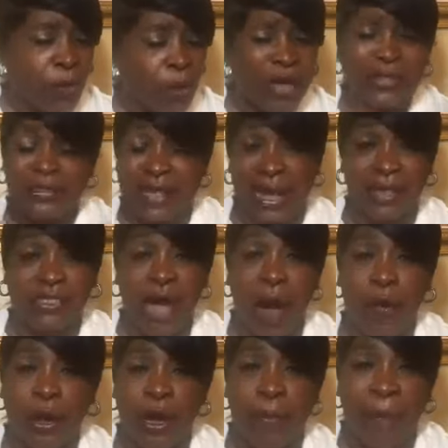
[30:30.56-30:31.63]
We're still
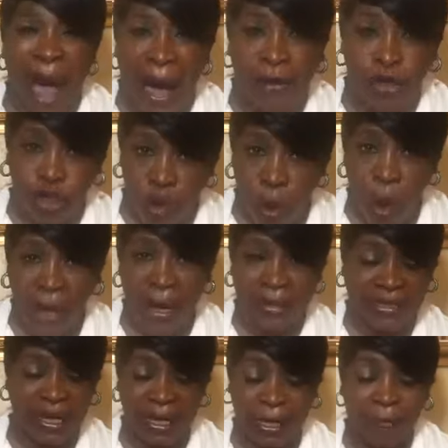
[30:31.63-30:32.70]
talking about
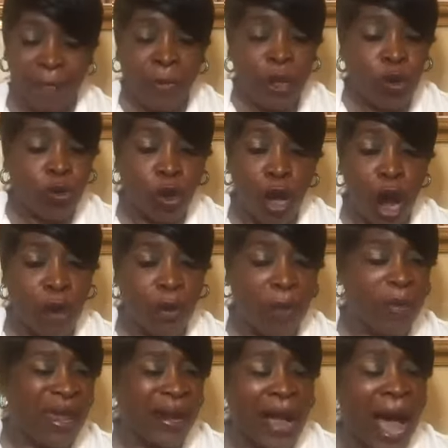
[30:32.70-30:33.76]
unity. Glory
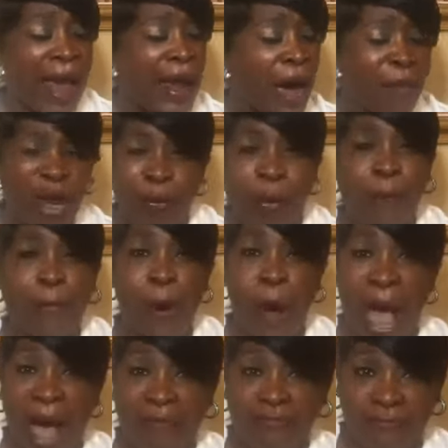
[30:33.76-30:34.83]
be to God. How many people
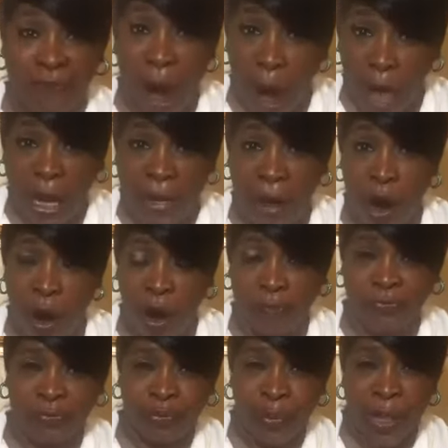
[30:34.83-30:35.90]
have fallen
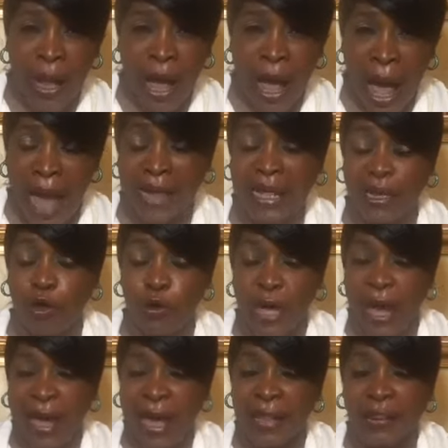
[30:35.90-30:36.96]
off,
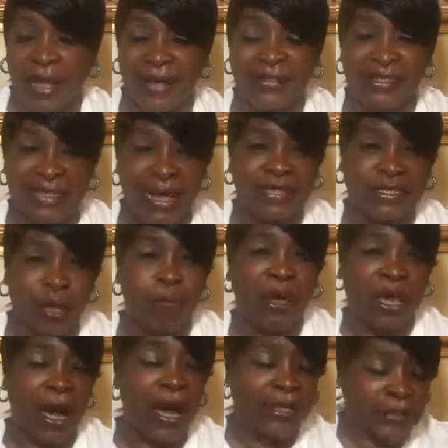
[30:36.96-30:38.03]
hallelujah, in this season
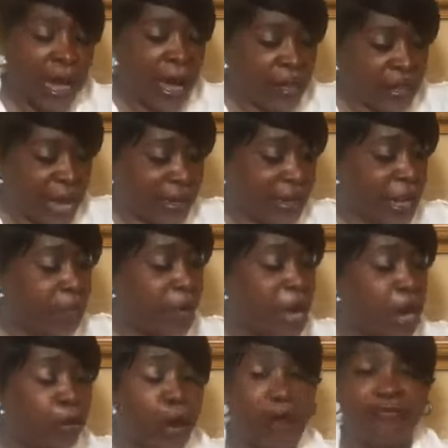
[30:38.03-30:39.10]
because they keep
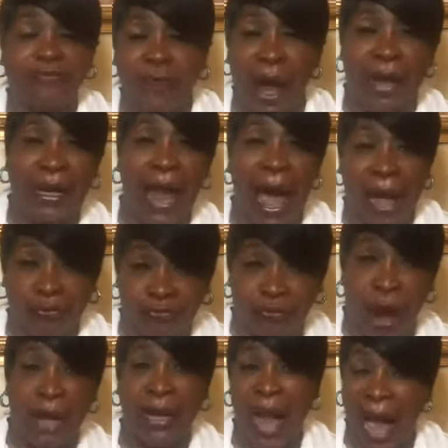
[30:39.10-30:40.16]
hearing front line,
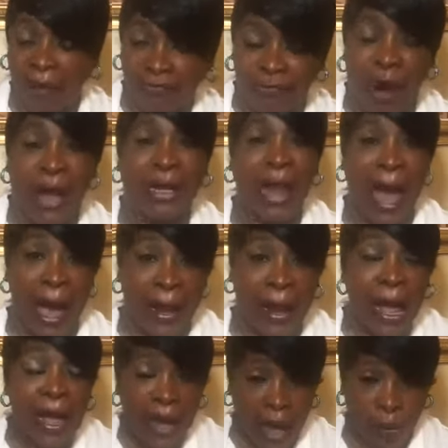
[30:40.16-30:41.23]
front line, front line,
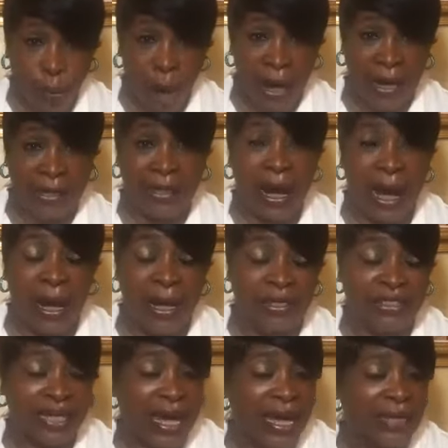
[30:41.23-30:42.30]
and what it
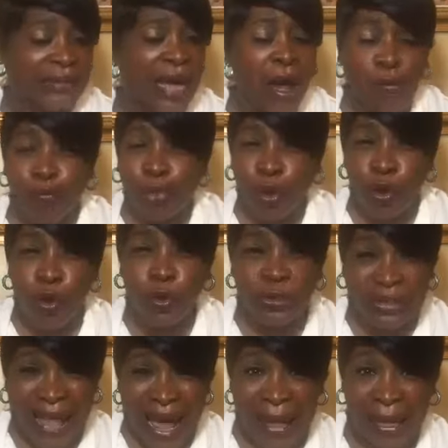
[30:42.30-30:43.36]
does is
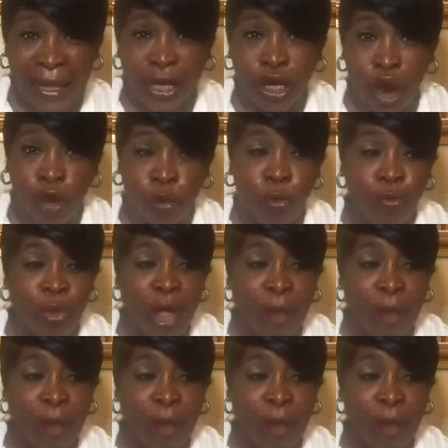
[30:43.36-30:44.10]
bruise their ego